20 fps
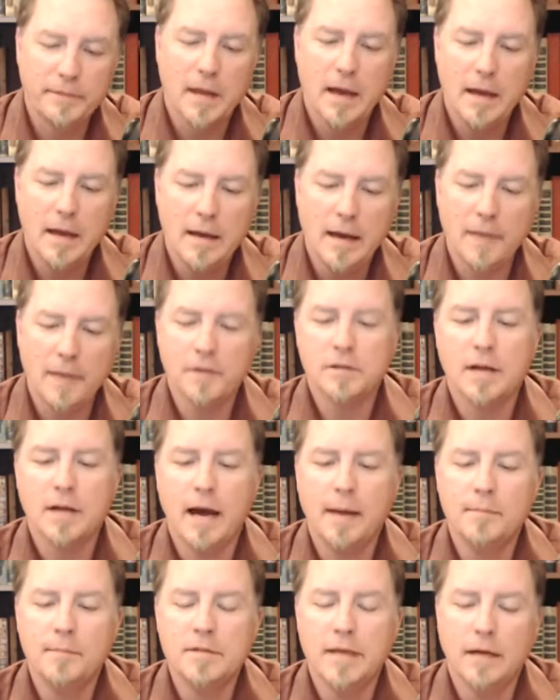Other
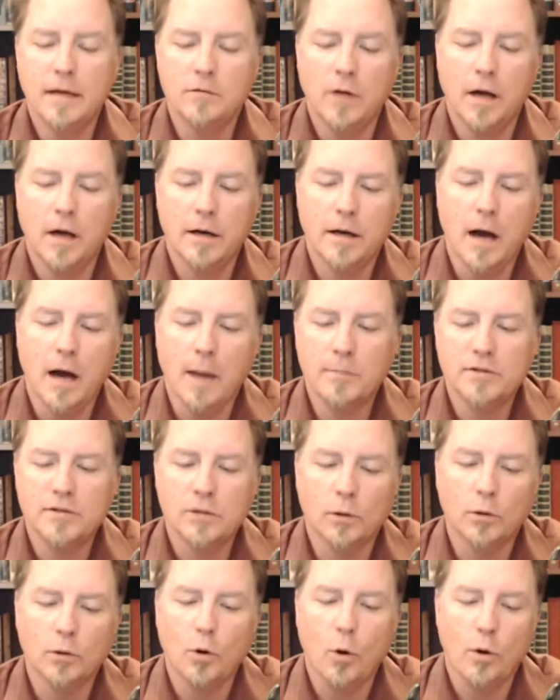times they'd run an
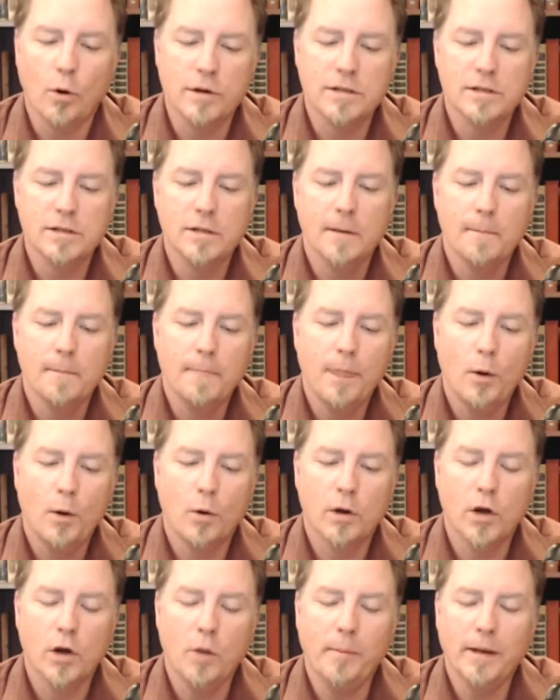obstacle course or
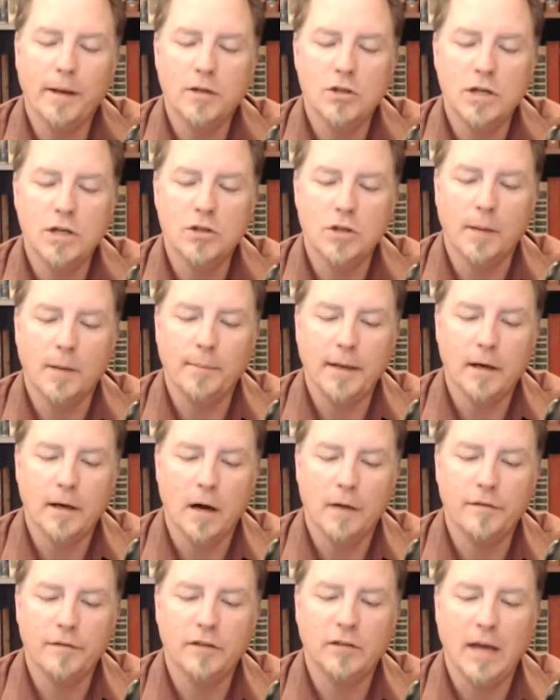go bungee jumping
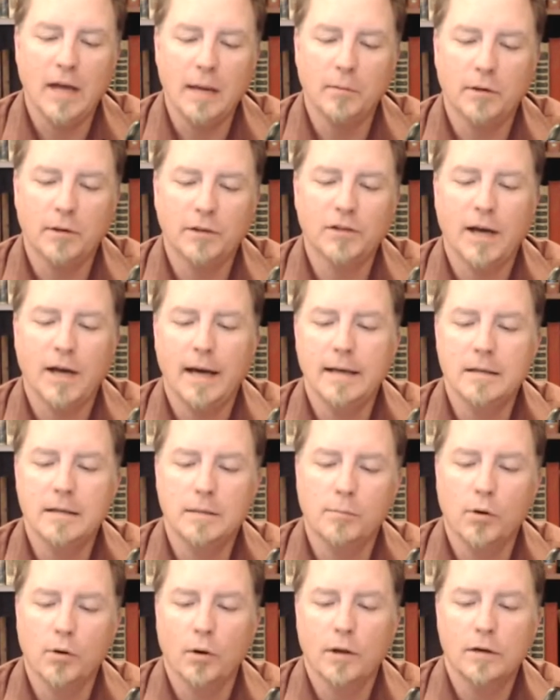off a table tied to
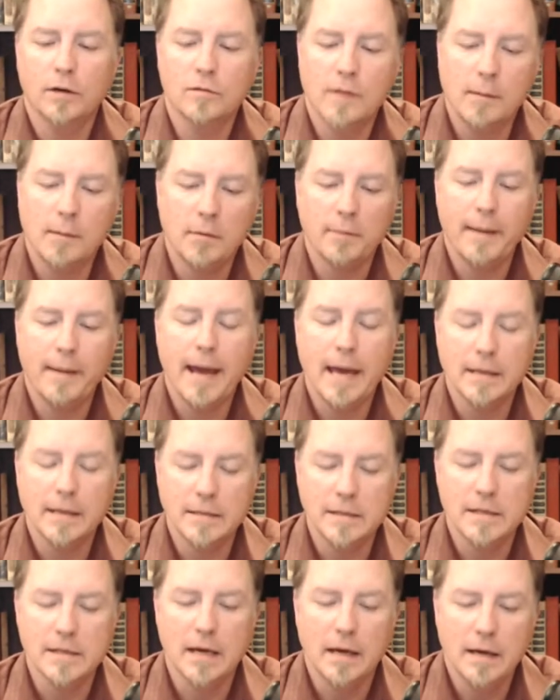broken rubber
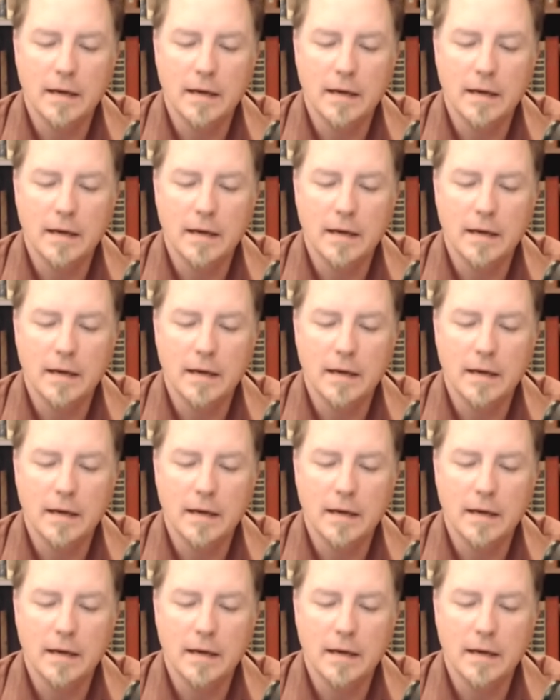bands.